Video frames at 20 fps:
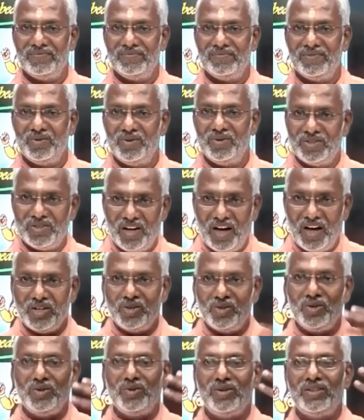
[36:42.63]
He was
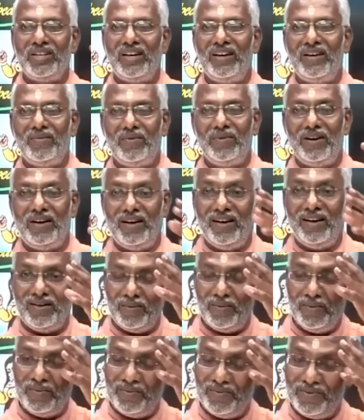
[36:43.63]
arguing
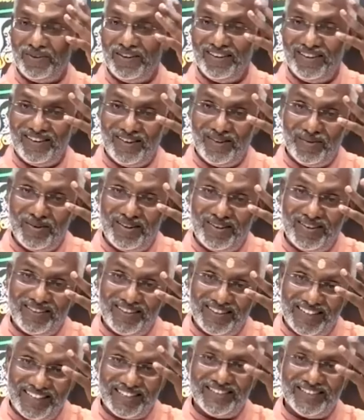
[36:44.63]
with
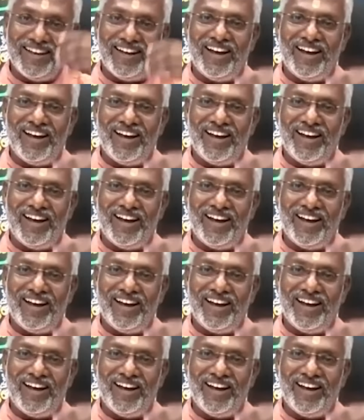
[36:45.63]
Krishna,